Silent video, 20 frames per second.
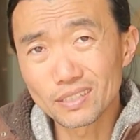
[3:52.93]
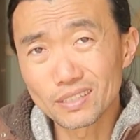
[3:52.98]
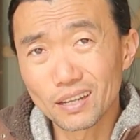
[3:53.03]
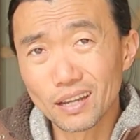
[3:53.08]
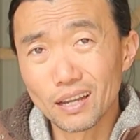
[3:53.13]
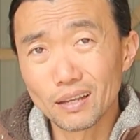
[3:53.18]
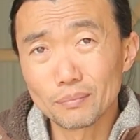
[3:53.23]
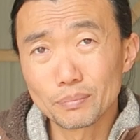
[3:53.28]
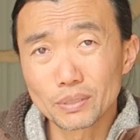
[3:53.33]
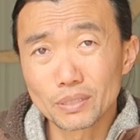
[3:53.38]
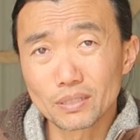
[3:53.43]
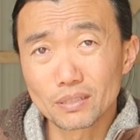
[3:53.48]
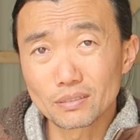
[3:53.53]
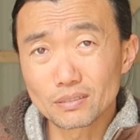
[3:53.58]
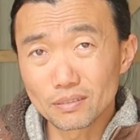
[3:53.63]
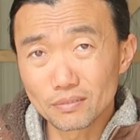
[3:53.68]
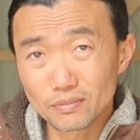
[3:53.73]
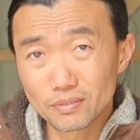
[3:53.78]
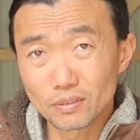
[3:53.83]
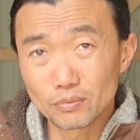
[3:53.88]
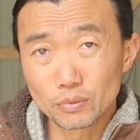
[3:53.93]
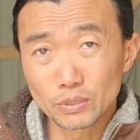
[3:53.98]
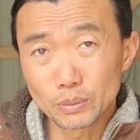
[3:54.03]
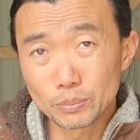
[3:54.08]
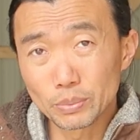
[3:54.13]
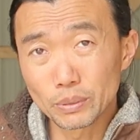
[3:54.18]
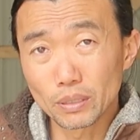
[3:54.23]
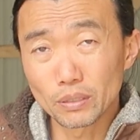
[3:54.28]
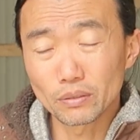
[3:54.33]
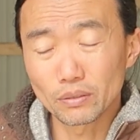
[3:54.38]
gone because of the
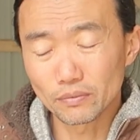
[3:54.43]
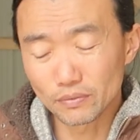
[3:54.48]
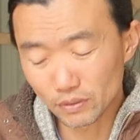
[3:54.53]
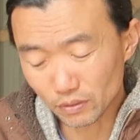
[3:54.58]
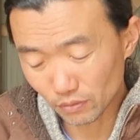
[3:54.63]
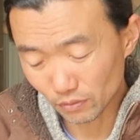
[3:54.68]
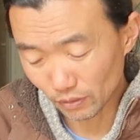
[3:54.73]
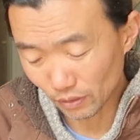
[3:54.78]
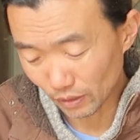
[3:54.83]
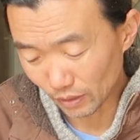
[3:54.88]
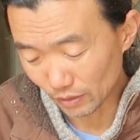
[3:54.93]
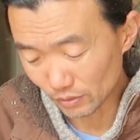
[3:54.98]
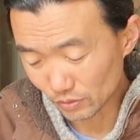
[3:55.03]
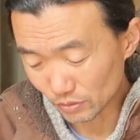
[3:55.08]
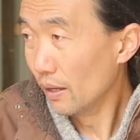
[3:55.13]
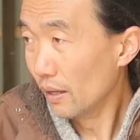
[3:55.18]
rebuild of the garage.